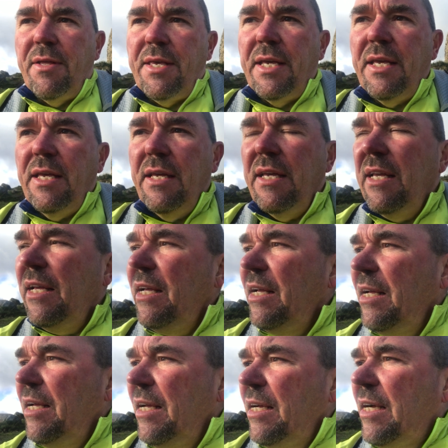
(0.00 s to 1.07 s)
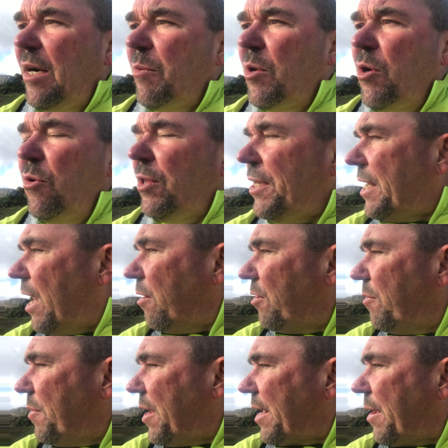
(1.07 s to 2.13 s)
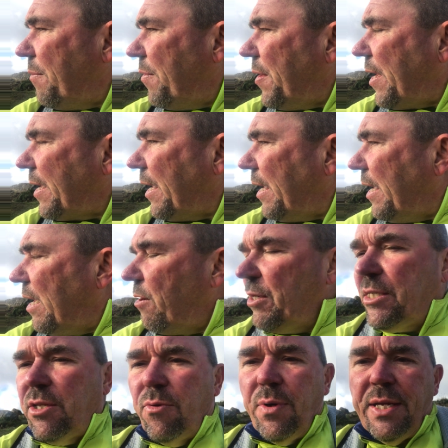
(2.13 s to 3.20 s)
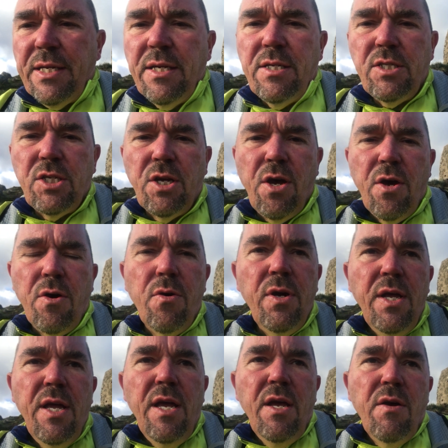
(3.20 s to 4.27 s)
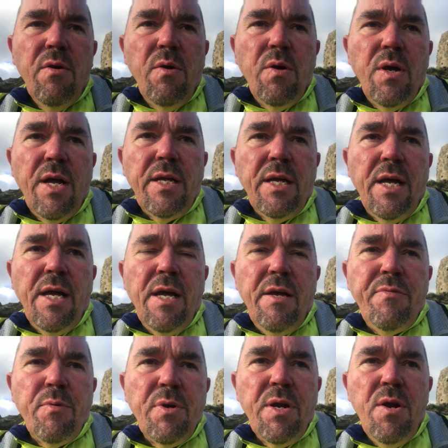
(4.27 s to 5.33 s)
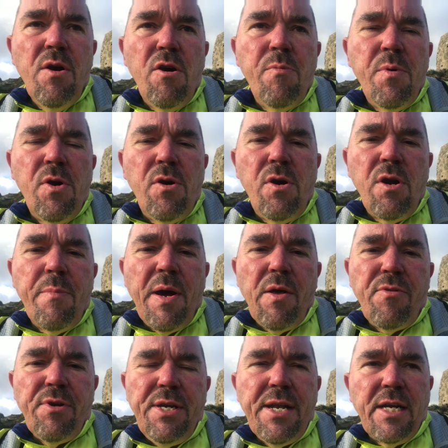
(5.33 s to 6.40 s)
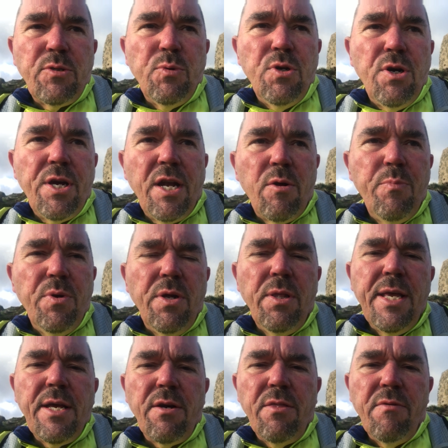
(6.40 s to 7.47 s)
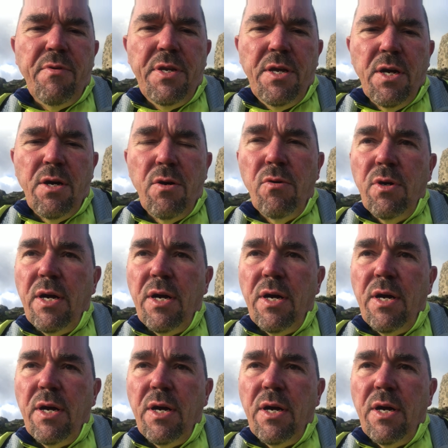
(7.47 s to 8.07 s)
I think I'm cooling down. I better get back out into the wind. So, if you want to know more about 3 Dads Walking, I'll put a link on the video.